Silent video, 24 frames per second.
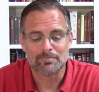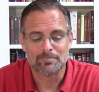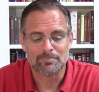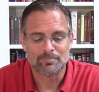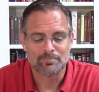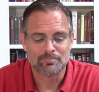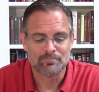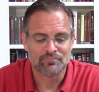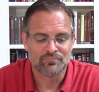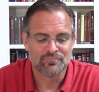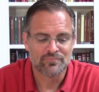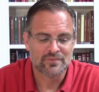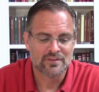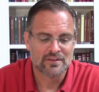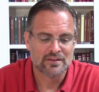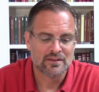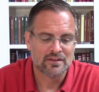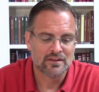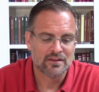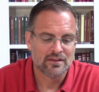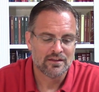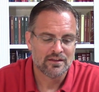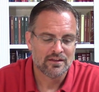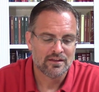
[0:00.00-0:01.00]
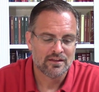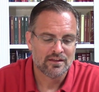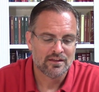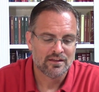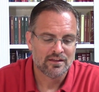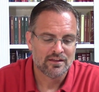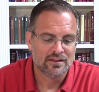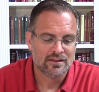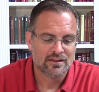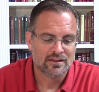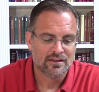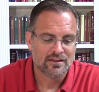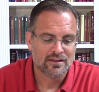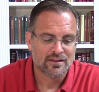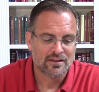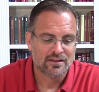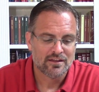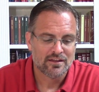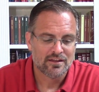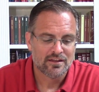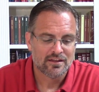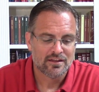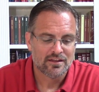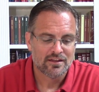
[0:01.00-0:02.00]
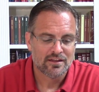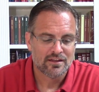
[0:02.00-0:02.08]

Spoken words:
(silence)